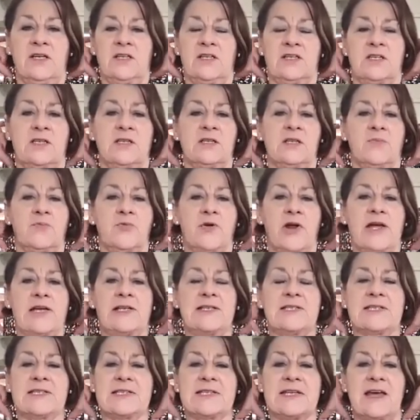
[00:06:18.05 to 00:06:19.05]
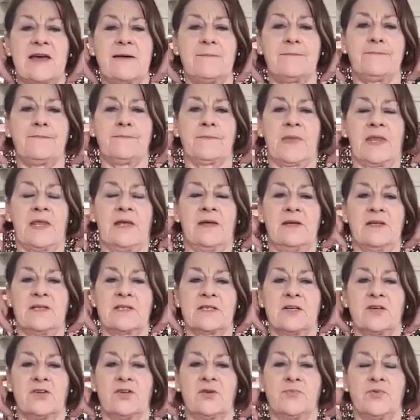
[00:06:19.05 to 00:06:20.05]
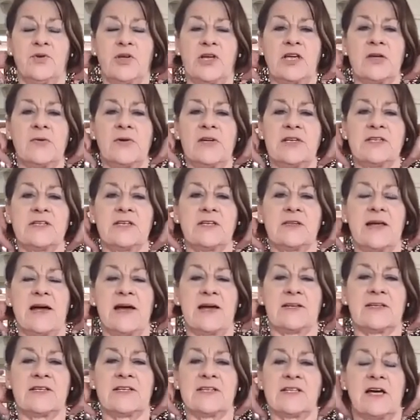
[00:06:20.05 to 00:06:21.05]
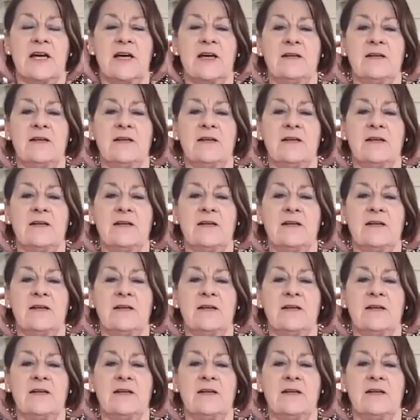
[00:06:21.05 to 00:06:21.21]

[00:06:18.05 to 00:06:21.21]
to the brain stem. It's going to bring you into that